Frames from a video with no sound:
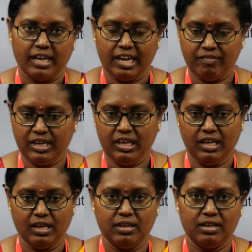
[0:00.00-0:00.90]

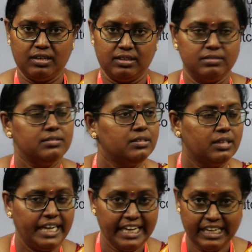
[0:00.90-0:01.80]
heavy
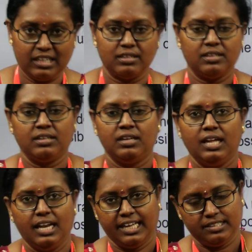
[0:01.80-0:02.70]
heat,
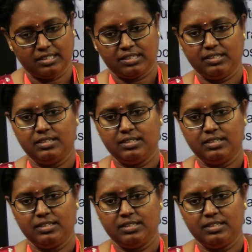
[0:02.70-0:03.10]
like that.